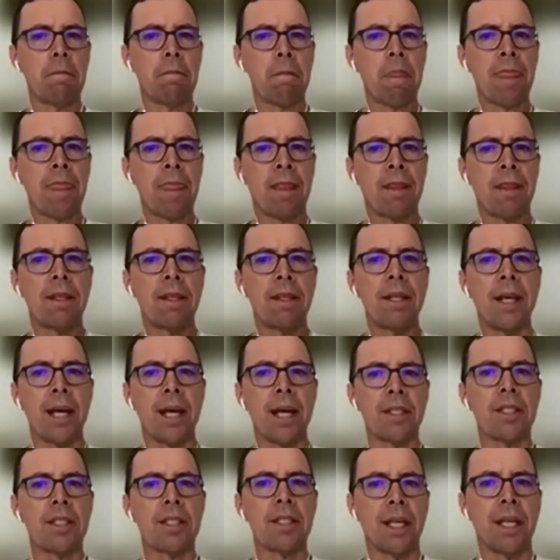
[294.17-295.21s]
Yes,
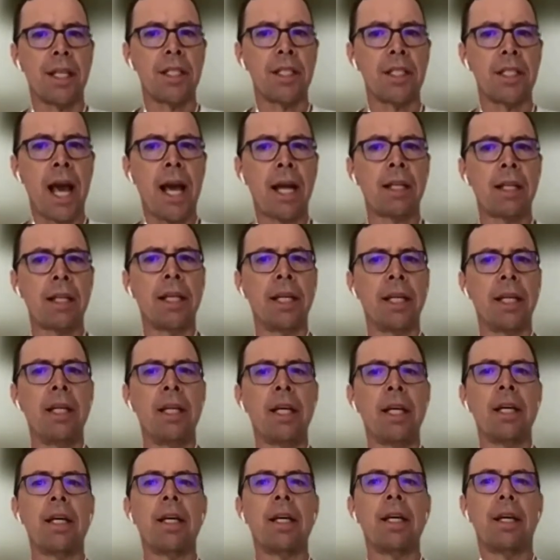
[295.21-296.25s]
exactly
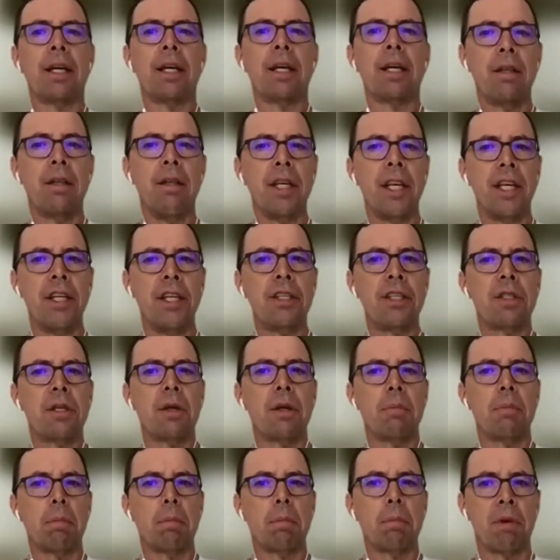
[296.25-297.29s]
these
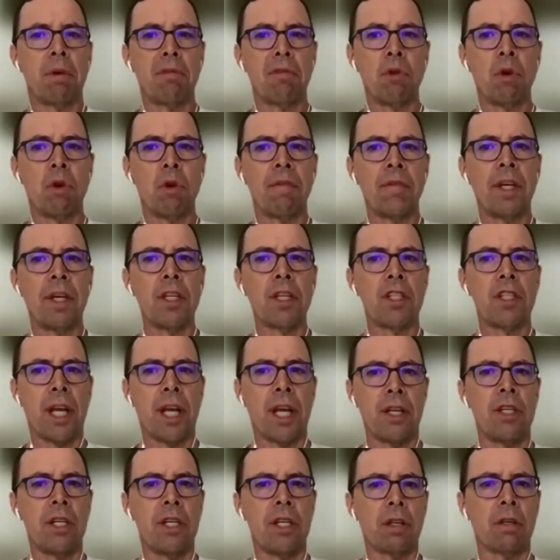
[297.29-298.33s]
Performing
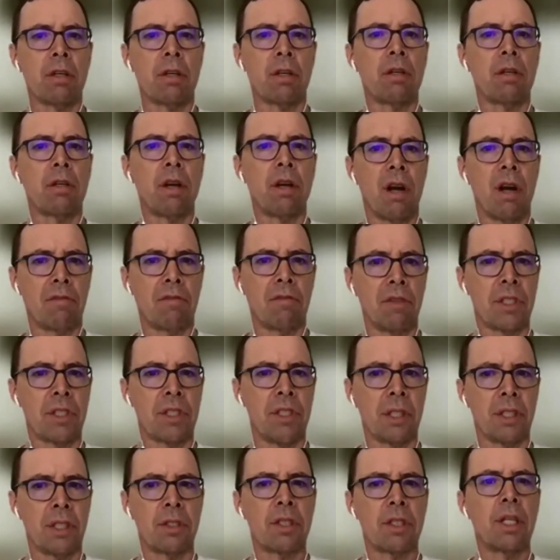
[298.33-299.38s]
Tangier conferences.
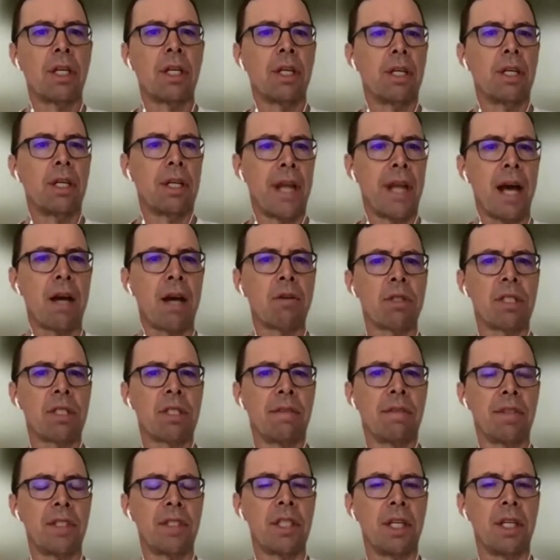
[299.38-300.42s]
now
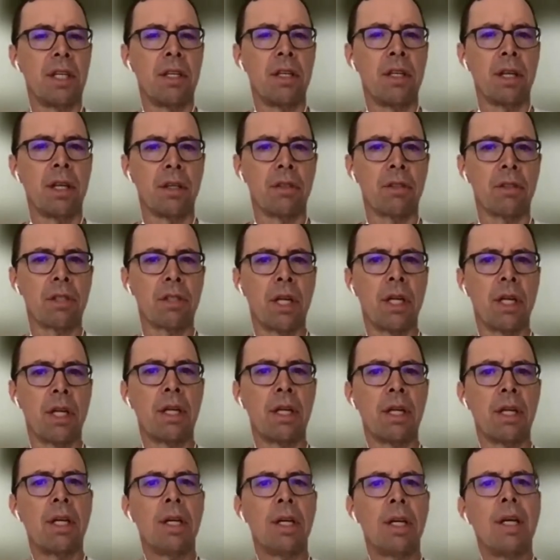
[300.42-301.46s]
17 years.
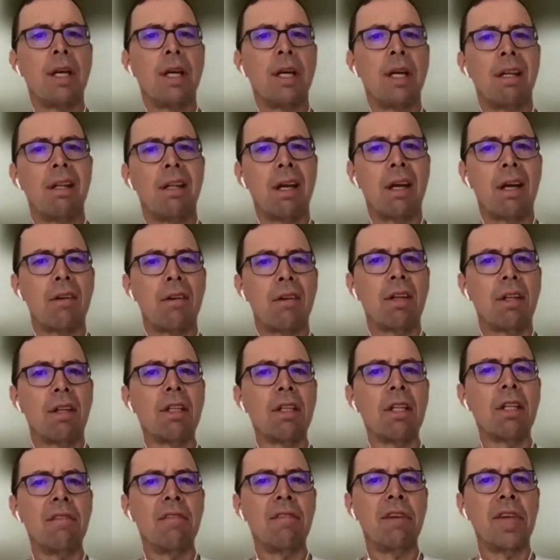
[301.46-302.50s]
They are the
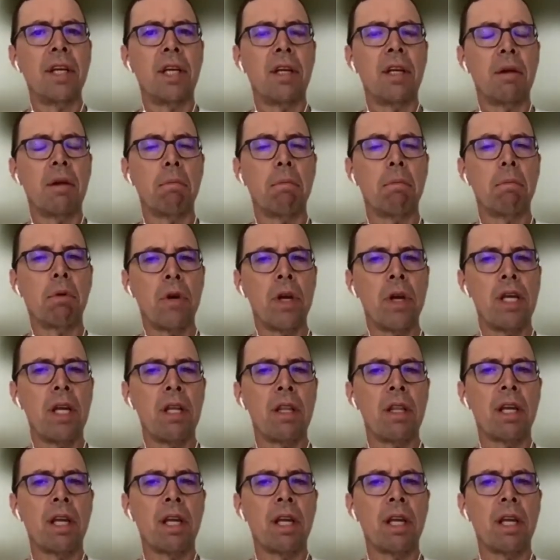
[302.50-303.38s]
living, breathing